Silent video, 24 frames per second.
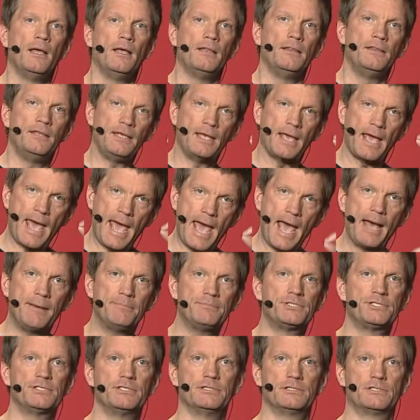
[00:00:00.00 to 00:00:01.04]
The
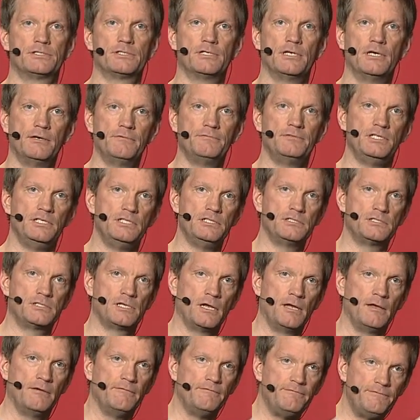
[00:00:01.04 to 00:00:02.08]
absence of these
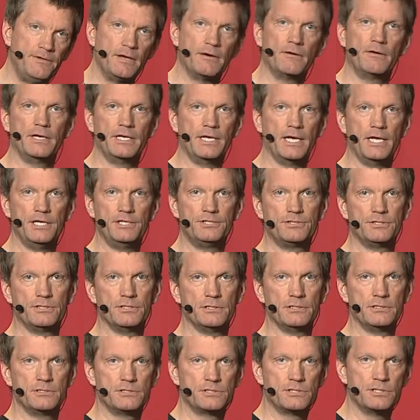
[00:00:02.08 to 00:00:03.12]

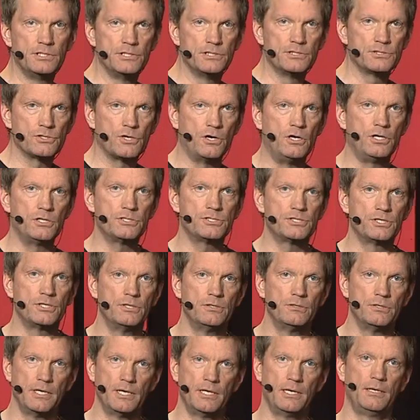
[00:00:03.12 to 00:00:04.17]
variations is
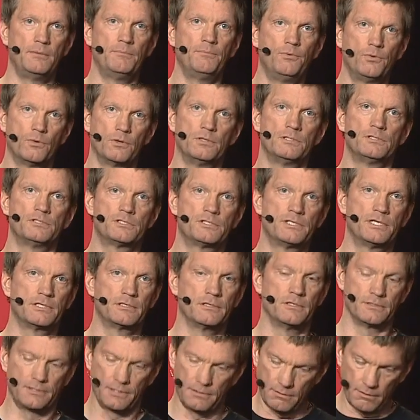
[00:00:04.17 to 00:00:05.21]
also an important
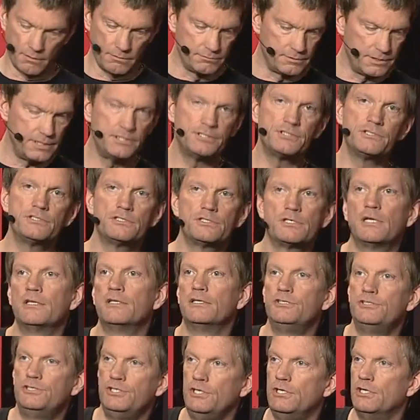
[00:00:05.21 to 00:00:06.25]
signal. There are regions on
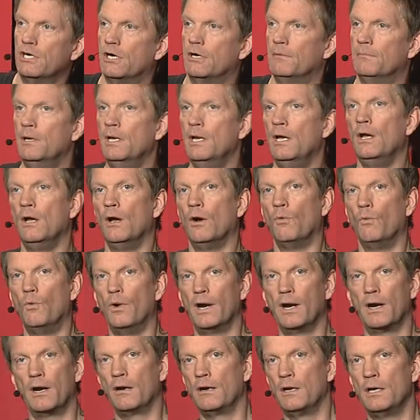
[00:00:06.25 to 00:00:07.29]
the genome
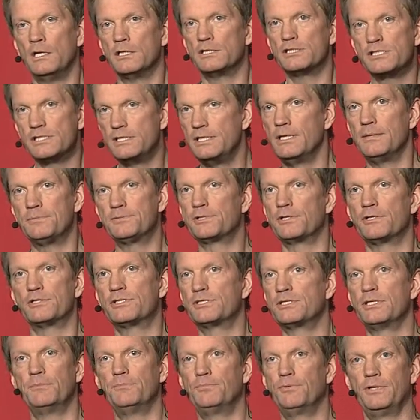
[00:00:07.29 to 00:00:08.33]
where SNPs are
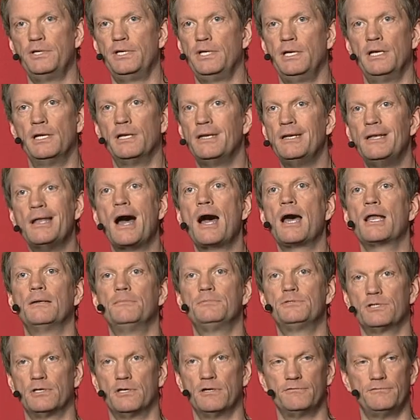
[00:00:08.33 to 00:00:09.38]
simply not
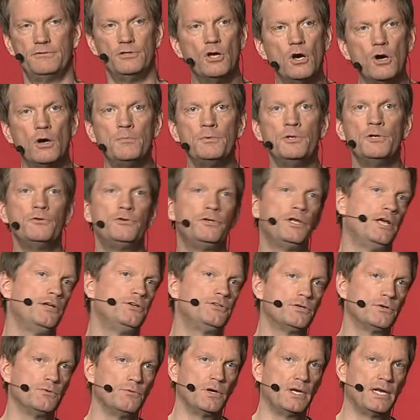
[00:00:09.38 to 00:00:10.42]
observed, no
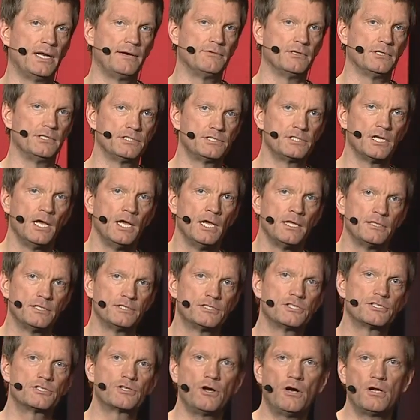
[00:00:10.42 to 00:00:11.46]
mutation, whatever. This,
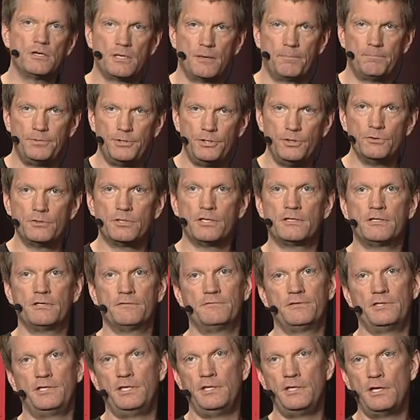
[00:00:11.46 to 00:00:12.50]
this is called a
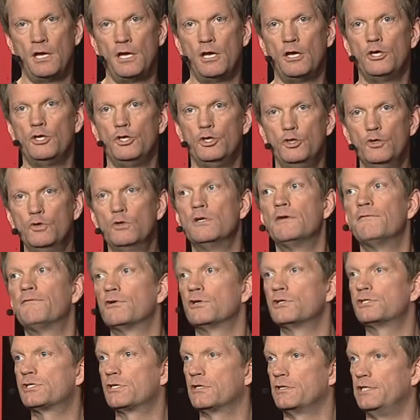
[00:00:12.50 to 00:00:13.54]
putatively
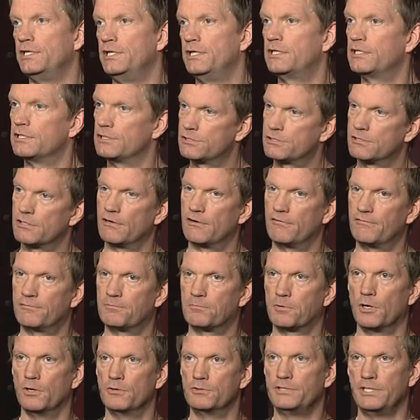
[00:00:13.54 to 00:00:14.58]
universally conserved
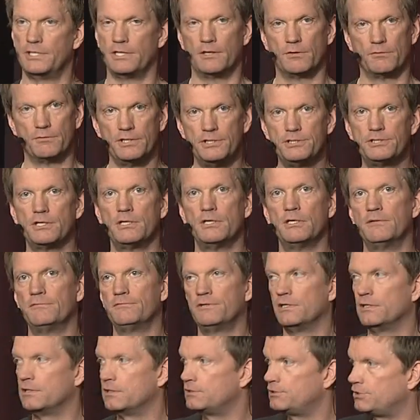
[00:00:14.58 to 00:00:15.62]
protein, a region of
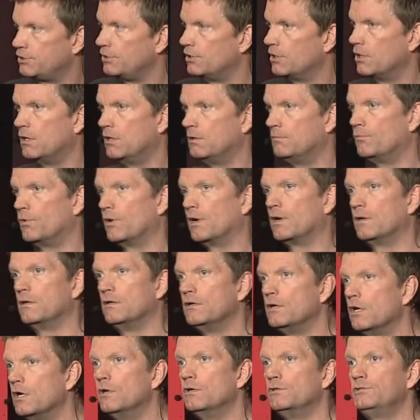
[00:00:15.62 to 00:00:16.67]
the genome where
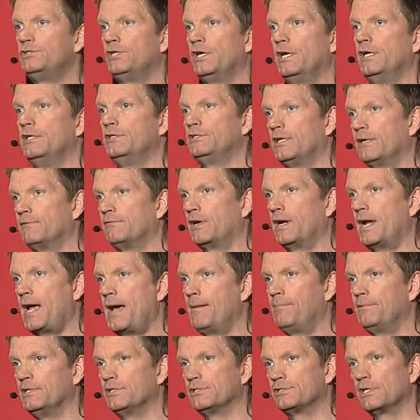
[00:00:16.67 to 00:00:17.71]
no change ever
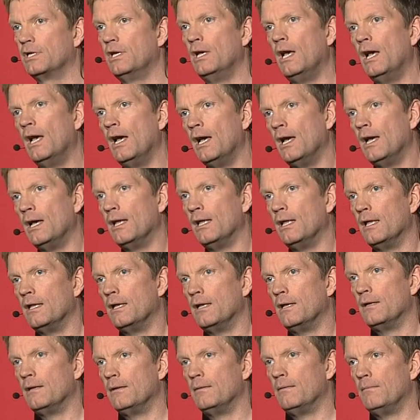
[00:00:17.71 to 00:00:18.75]
happens.
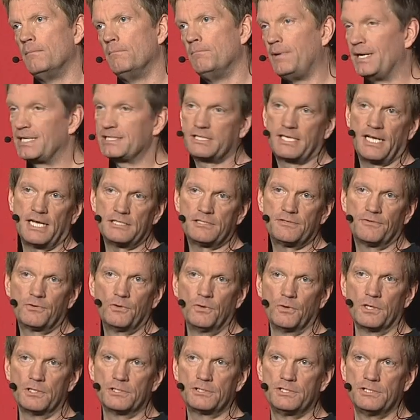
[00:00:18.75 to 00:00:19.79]
Best guess, of
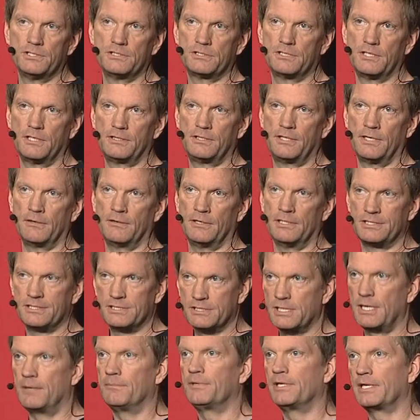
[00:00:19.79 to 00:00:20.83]
course, is that there is
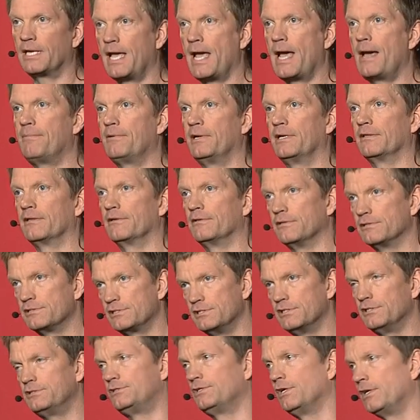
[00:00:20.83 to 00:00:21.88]
something happening, that there's
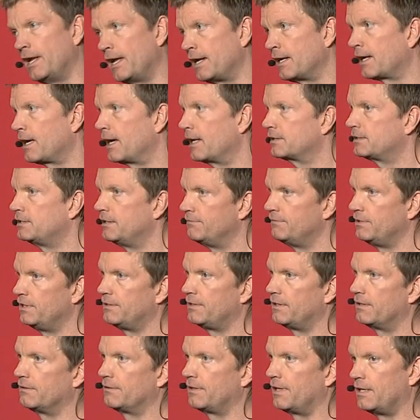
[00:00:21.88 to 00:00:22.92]
genetic activity
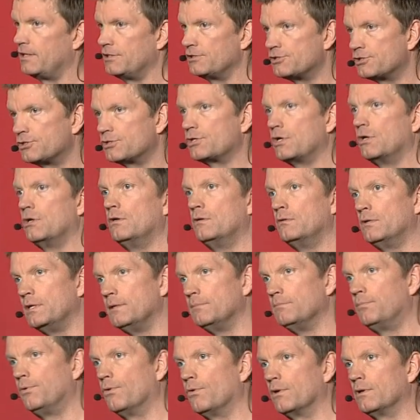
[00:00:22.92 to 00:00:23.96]
there that is so
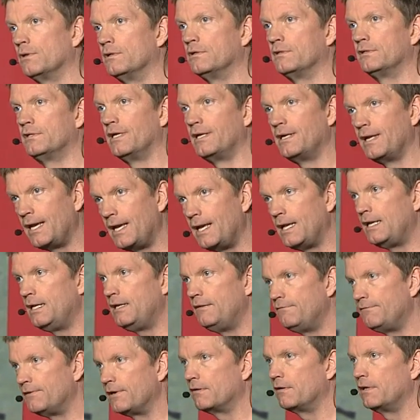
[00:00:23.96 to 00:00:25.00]
important that
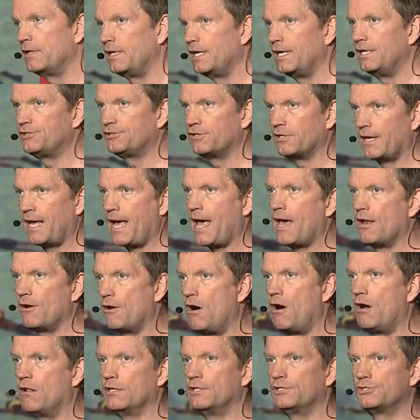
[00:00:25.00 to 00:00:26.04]
any variation at
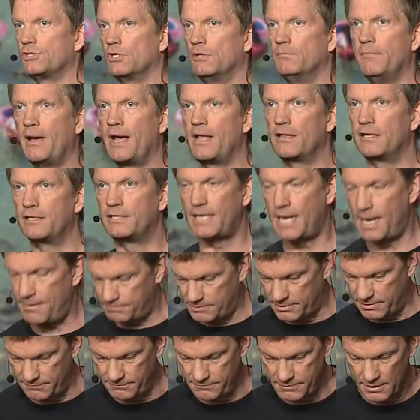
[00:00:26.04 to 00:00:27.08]
all is so
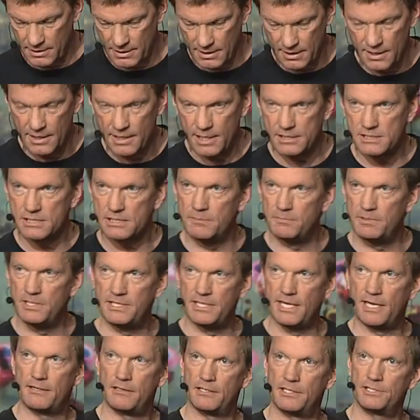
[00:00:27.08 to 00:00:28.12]
maladaptive as to be
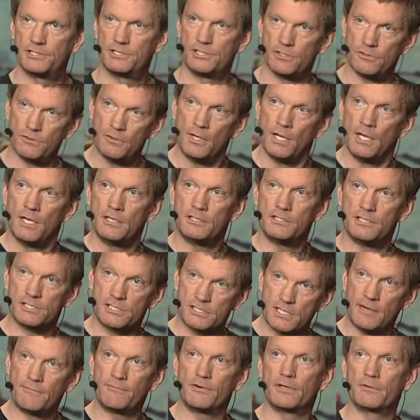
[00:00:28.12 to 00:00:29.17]
deadly. So,
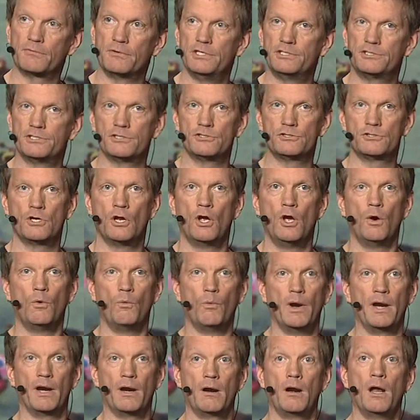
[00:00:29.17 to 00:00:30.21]
discovering regions
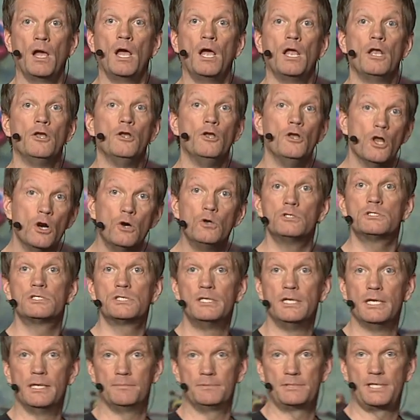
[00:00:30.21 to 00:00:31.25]
where no
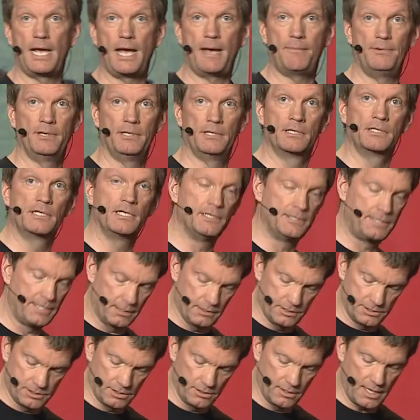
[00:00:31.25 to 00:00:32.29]
SNPs happen can
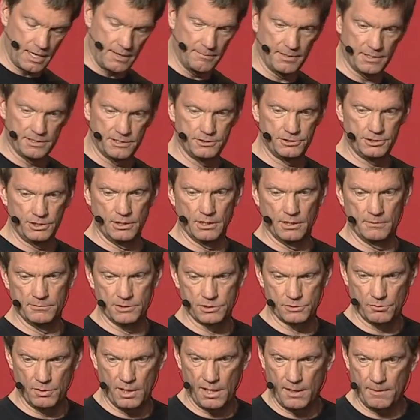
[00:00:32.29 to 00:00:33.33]
tell us a lot about the genome
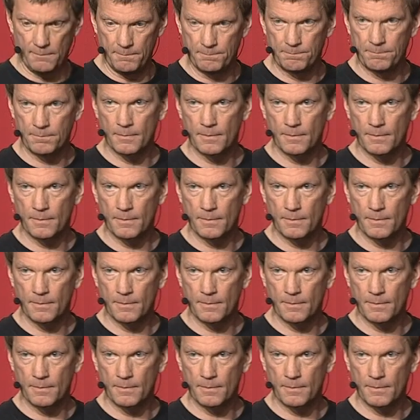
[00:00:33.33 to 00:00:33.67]
as well.